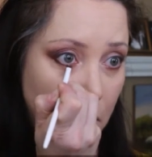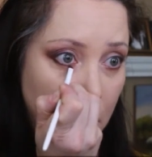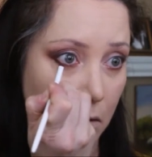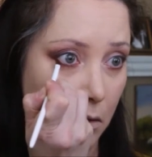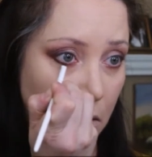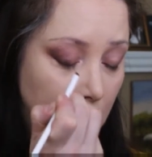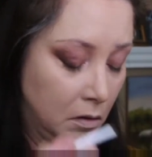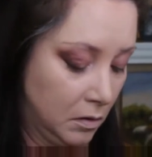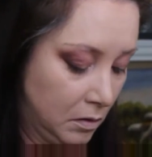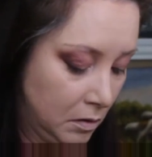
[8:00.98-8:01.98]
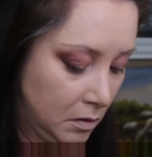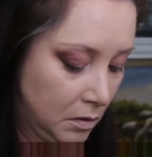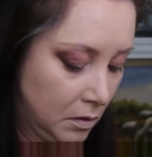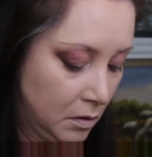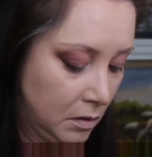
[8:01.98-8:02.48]

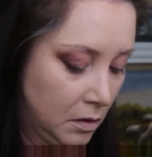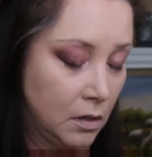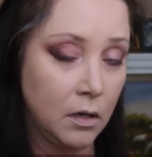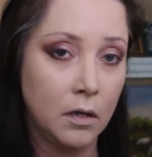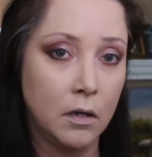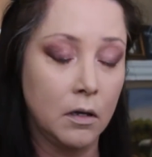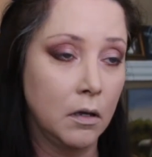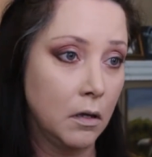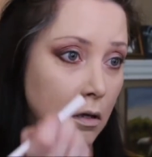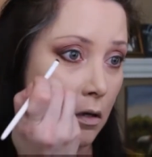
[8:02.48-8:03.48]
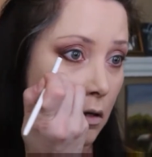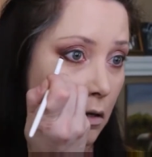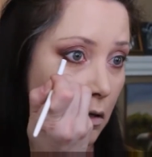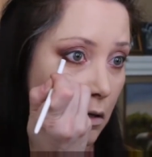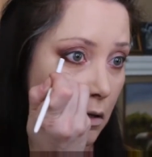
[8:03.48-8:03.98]

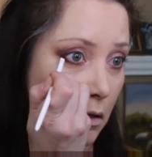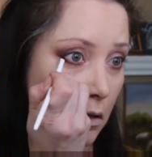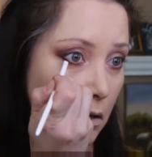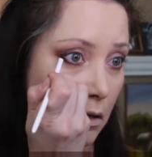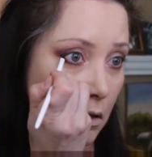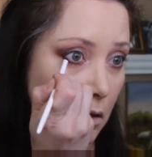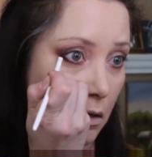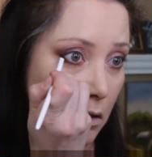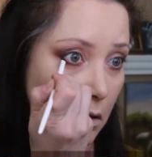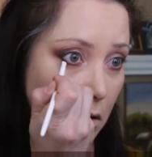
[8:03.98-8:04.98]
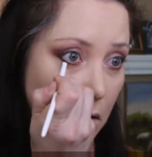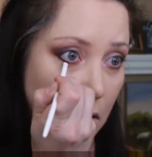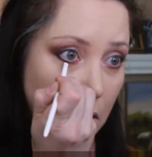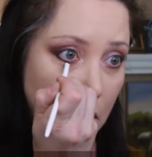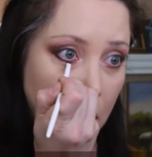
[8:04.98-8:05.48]

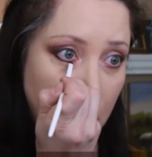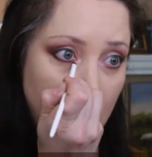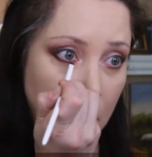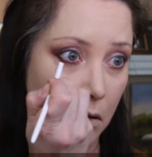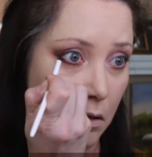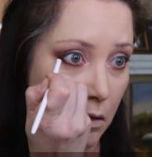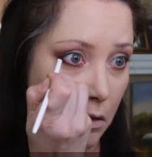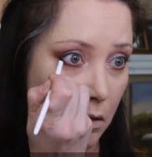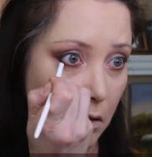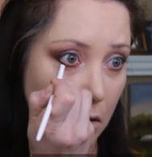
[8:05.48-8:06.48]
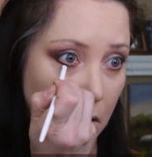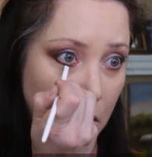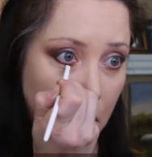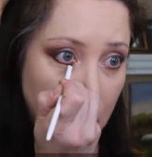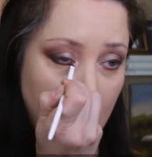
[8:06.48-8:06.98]

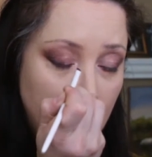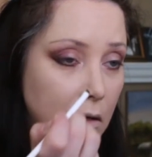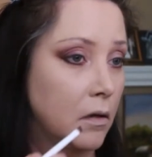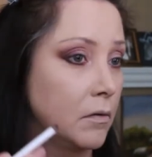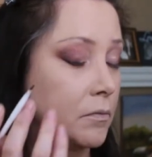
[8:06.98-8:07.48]
Nothing is said.